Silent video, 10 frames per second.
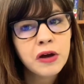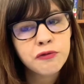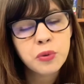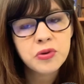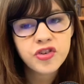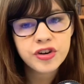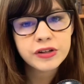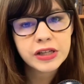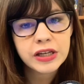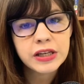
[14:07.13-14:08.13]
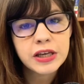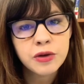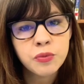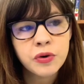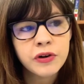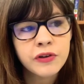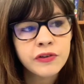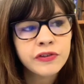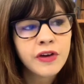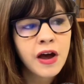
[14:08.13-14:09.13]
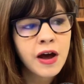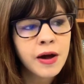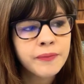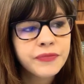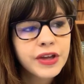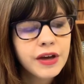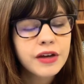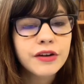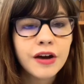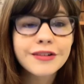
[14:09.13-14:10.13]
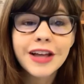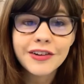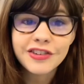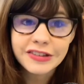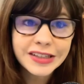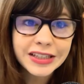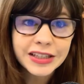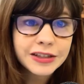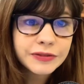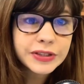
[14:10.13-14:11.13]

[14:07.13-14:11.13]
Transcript: Unfortunately, he was not allowed to leave.